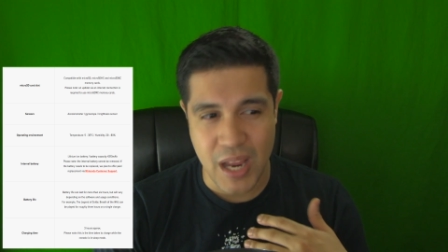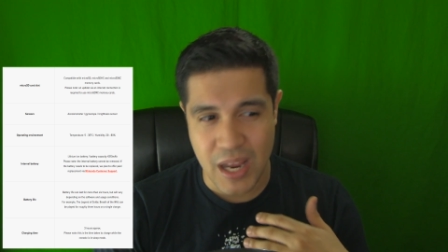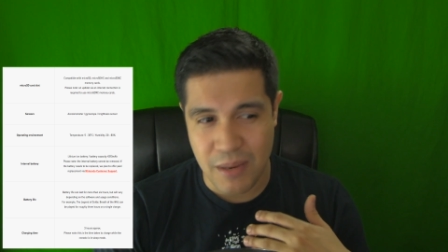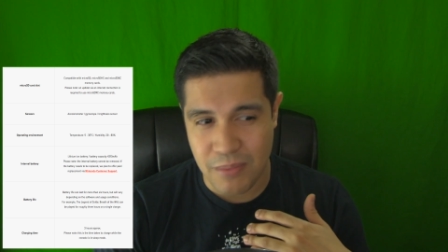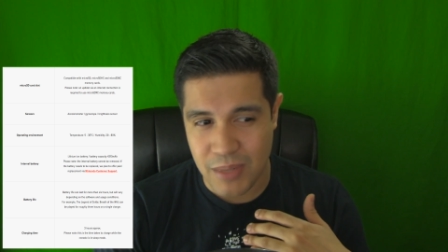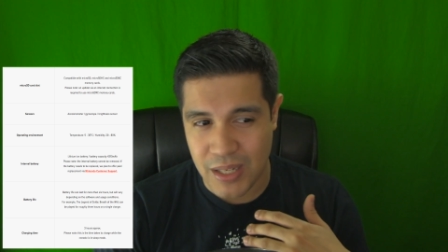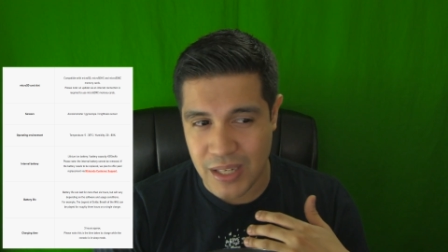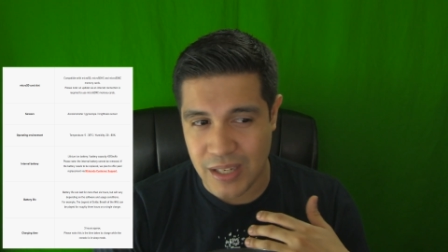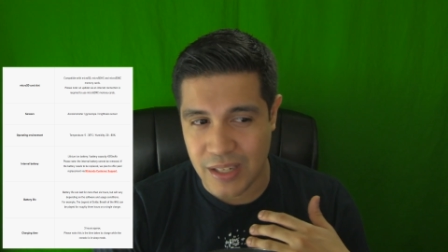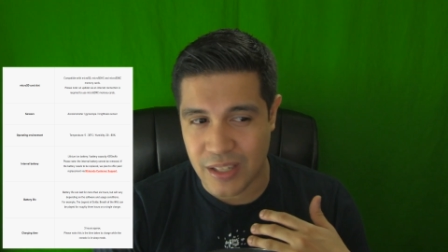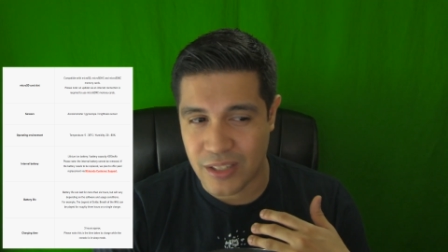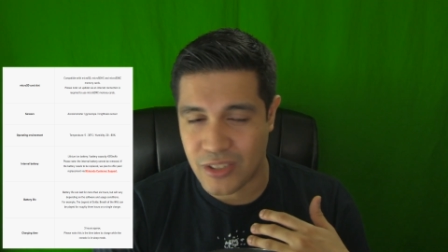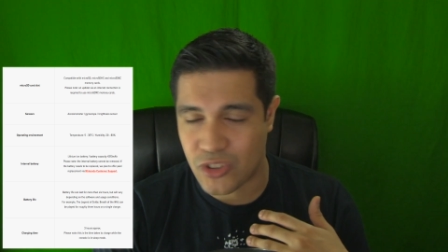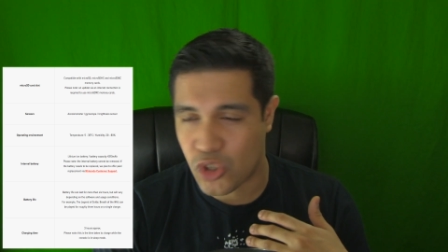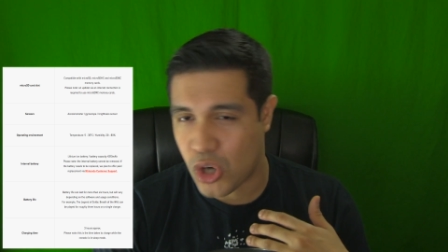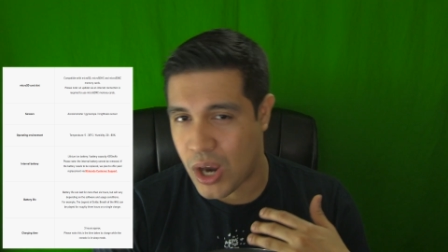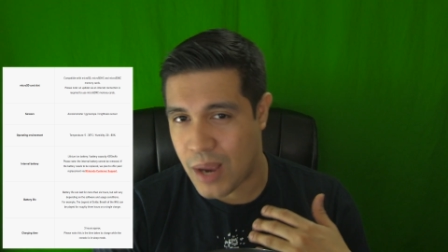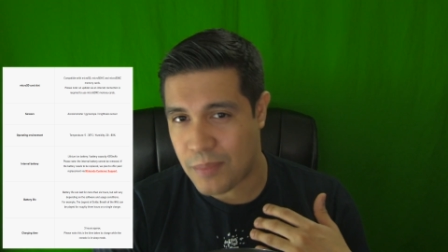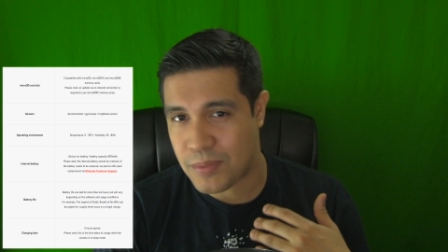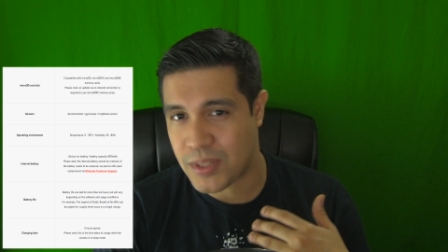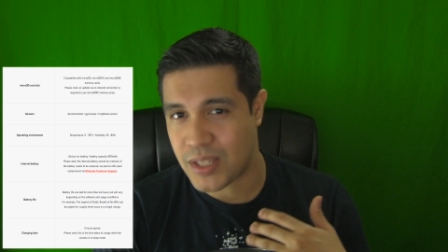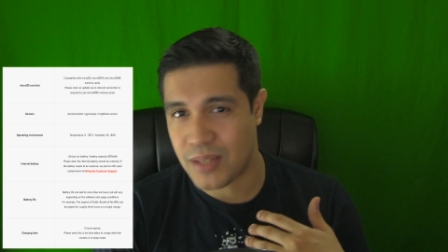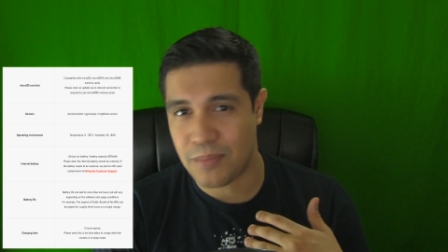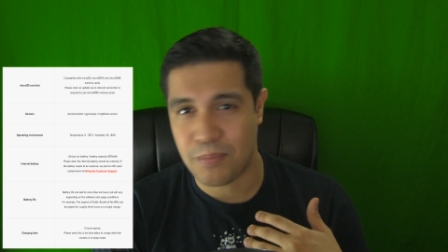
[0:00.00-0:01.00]
Maybe it
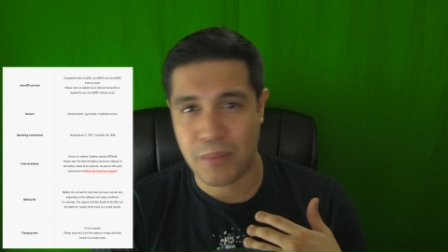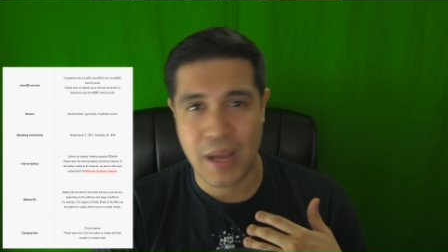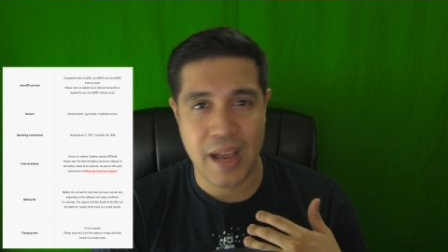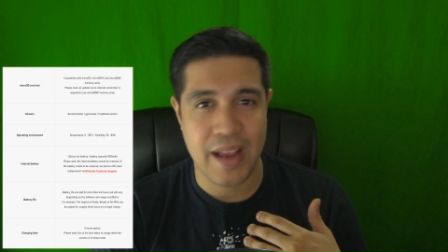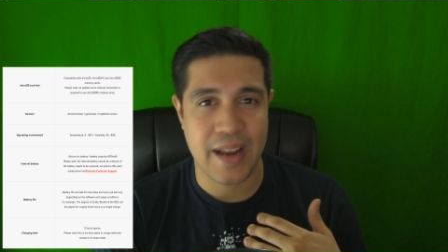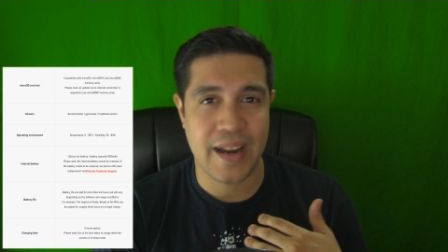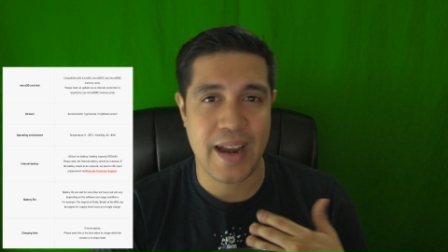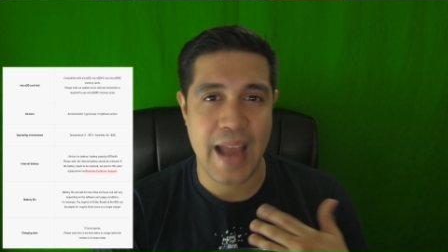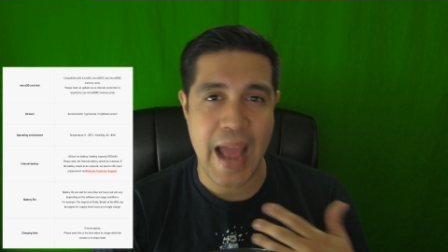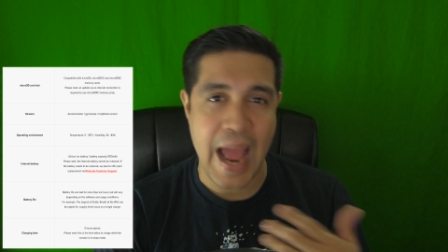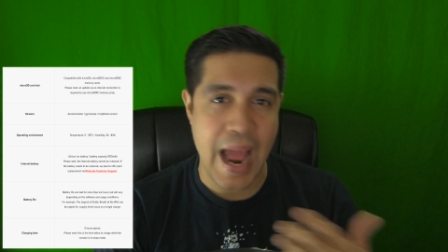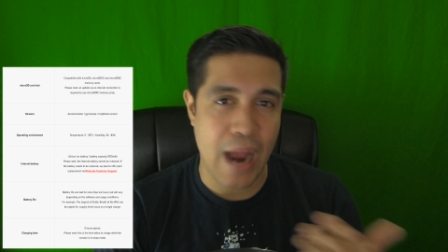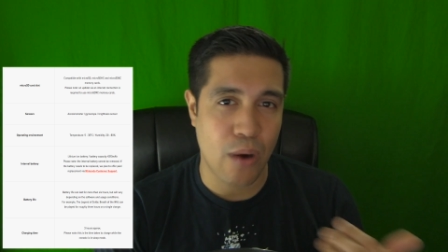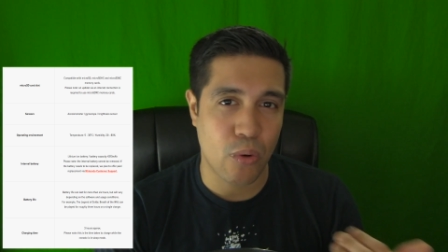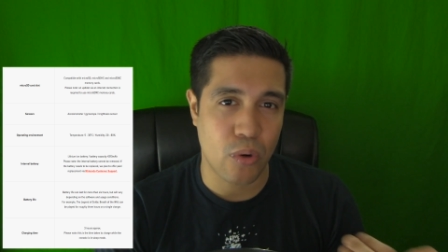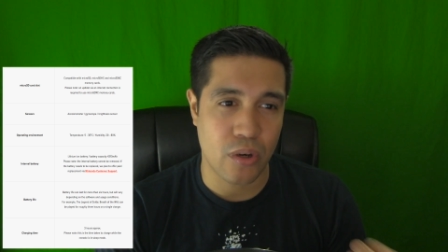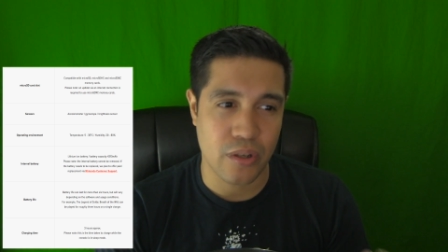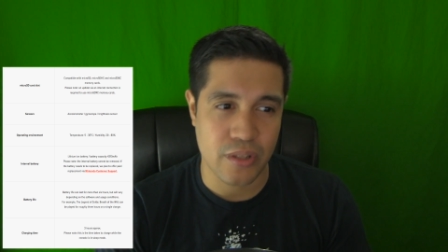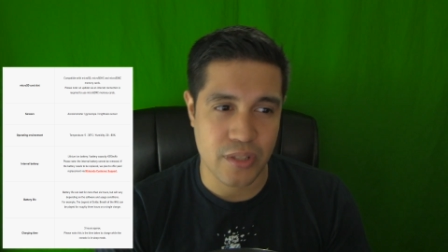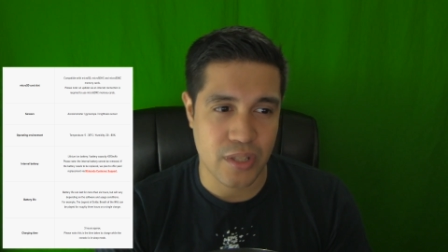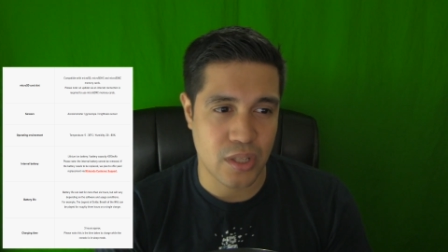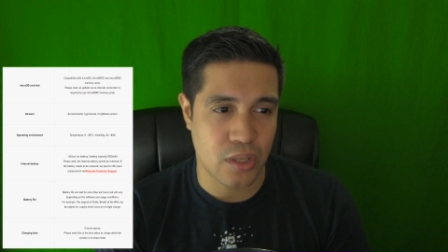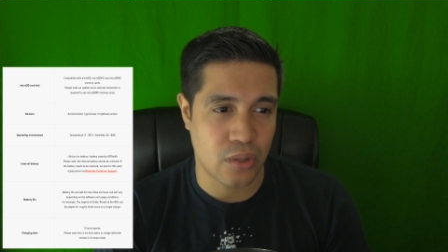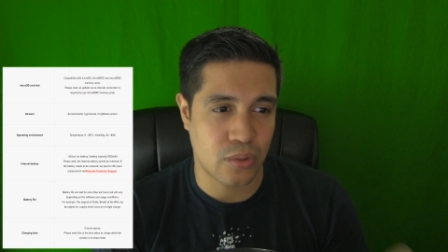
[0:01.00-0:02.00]
drops it by an
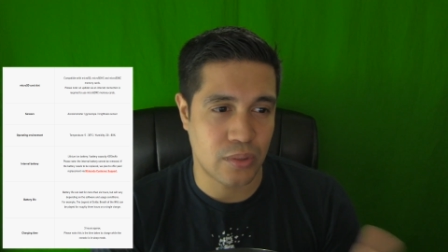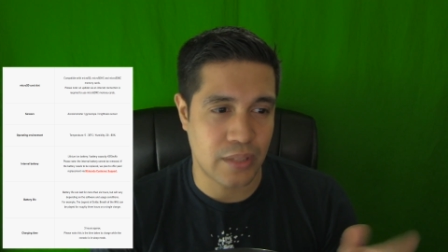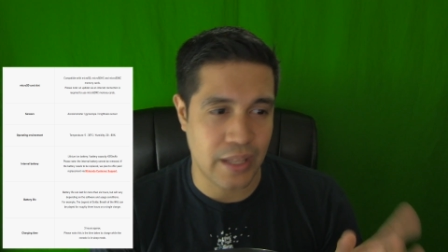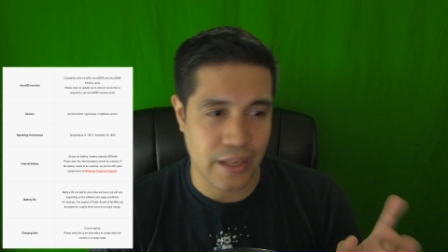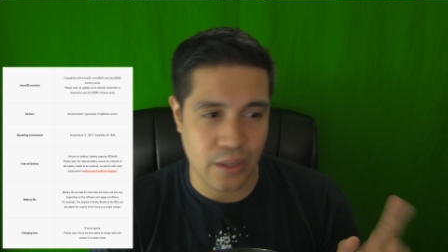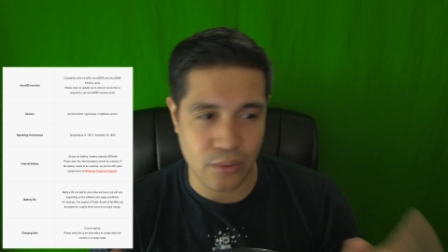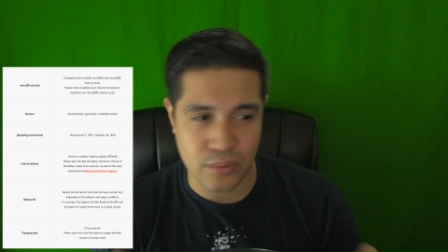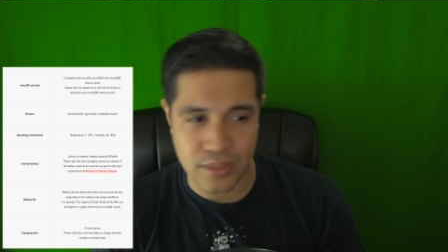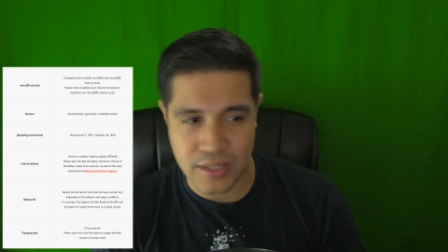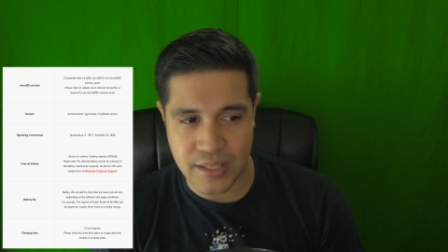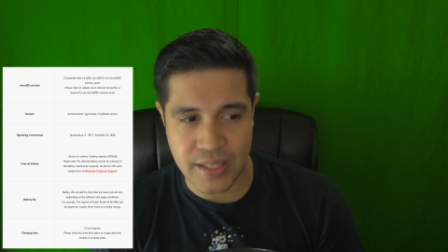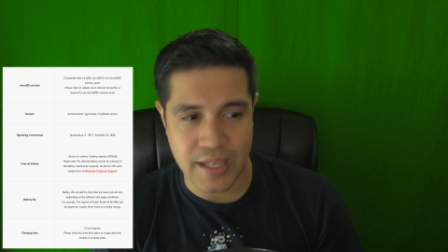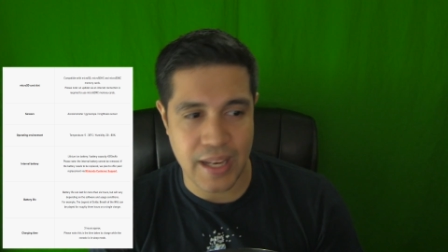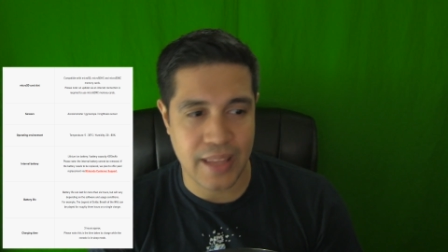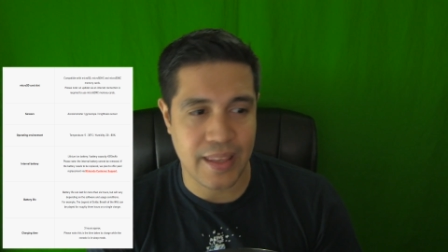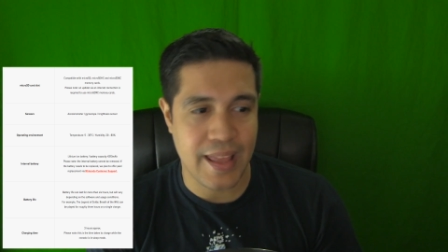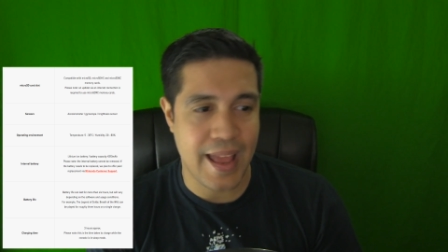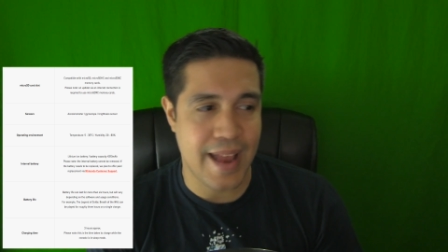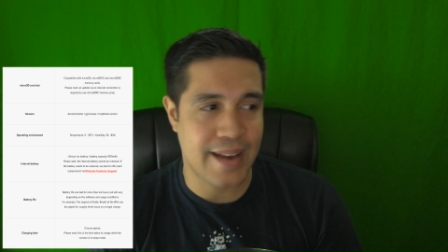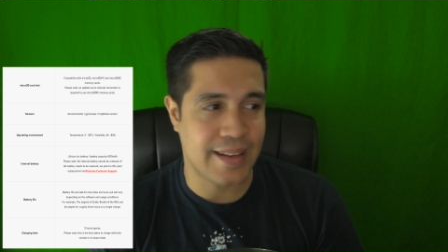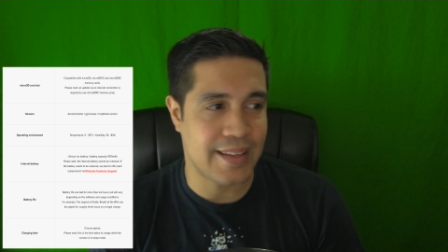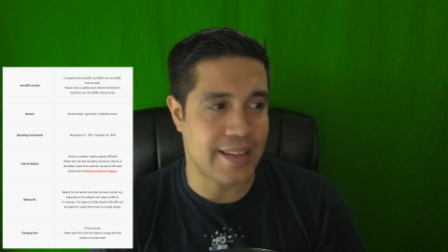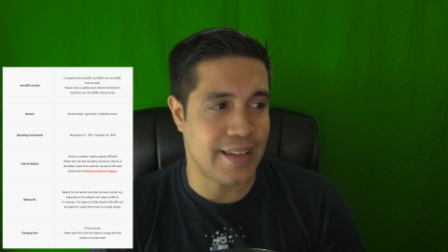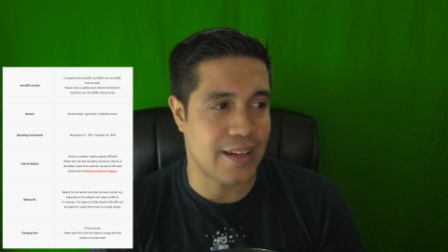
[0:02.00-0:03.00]
hour or so. They don't say
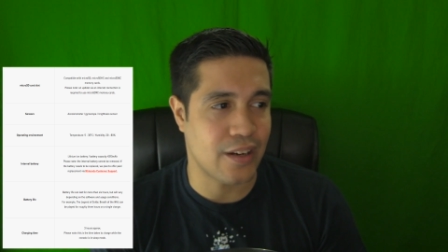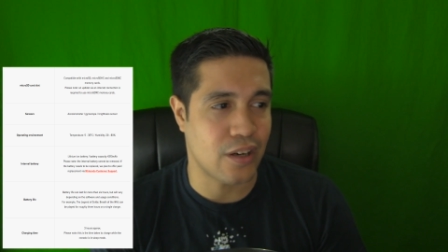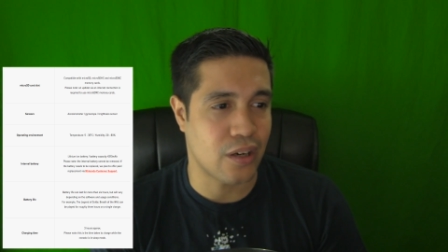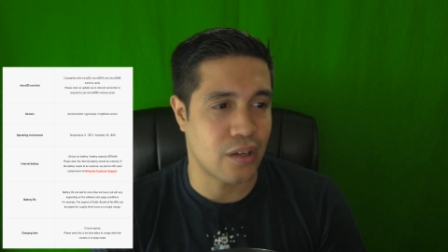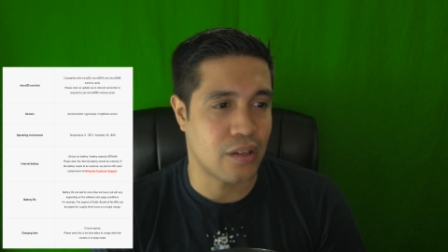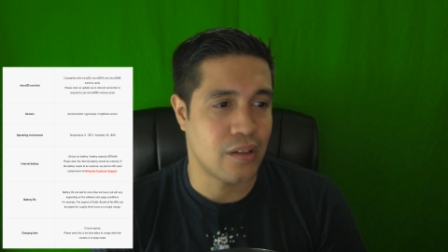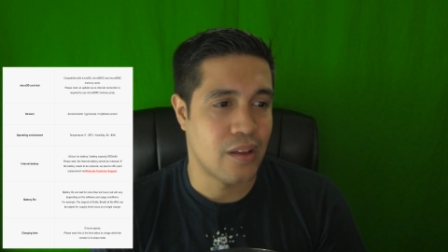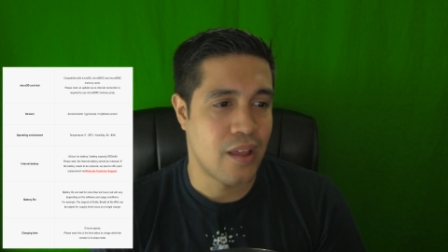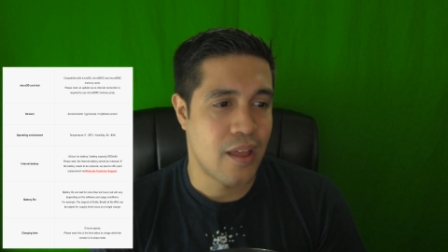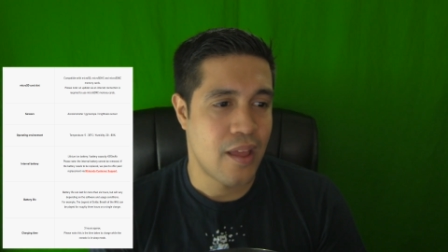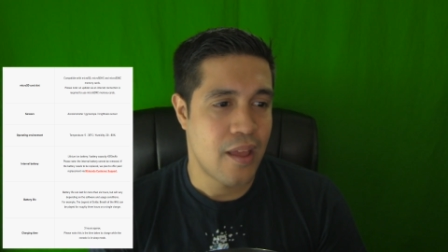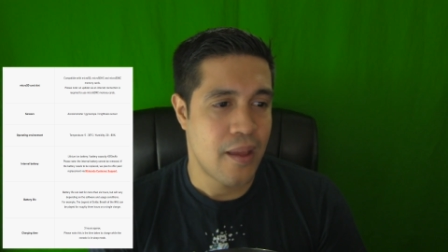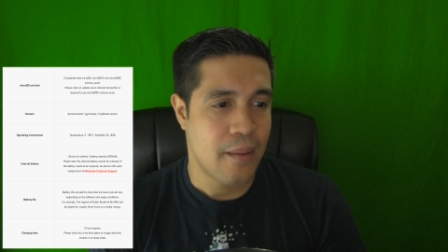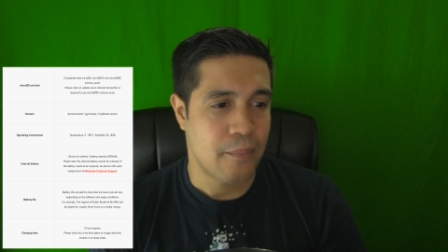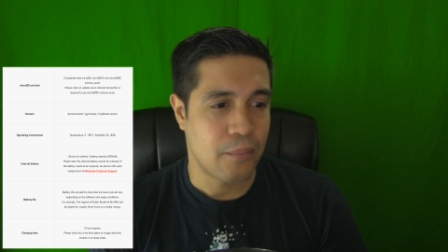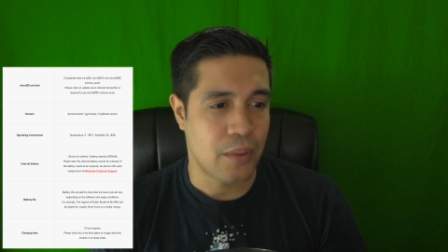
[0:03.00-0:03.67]
that here,